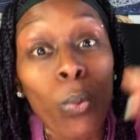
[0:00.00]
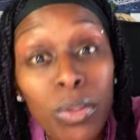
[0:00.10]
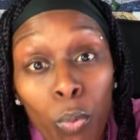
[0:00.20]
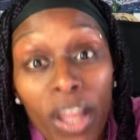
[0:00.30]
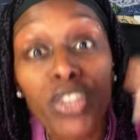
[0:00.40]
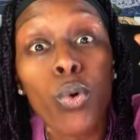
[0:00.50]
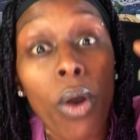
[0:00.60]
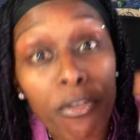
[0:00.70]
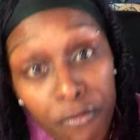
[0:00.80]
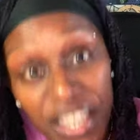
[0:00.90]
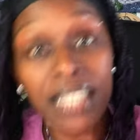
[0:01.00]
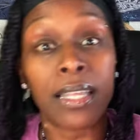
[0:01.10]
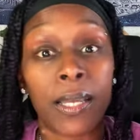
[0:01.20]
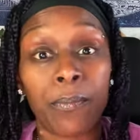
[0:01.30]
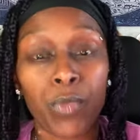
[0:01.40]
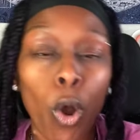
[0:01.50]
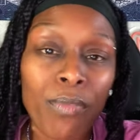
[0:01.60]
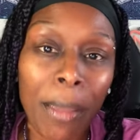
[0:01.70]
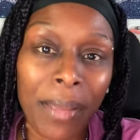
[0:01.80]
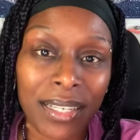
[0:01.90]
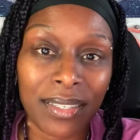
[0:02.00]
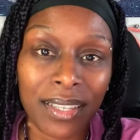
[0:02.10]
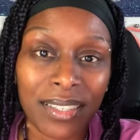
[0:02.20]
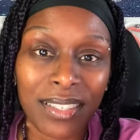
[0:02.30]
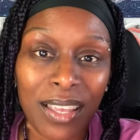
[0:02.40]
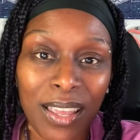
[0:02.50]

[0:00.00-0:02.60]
with what you are feeling. I hope that makes sense.